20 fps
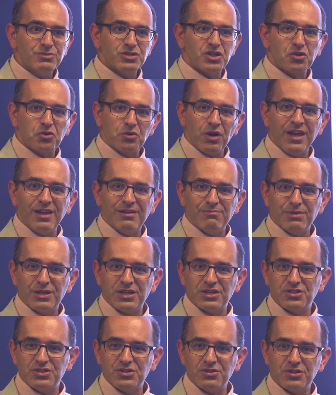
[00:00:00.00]
are great
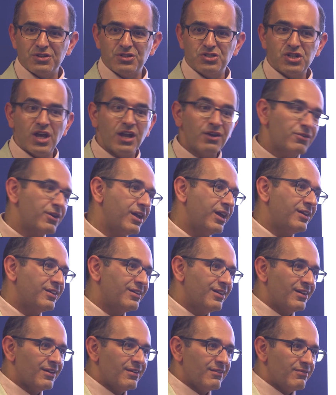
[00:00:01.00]
because you can
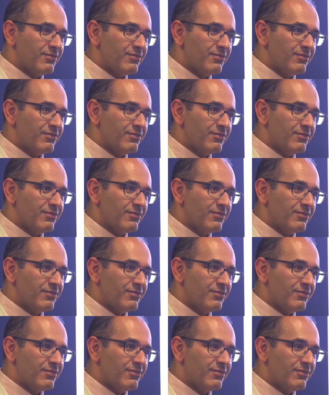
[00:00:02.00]
generate,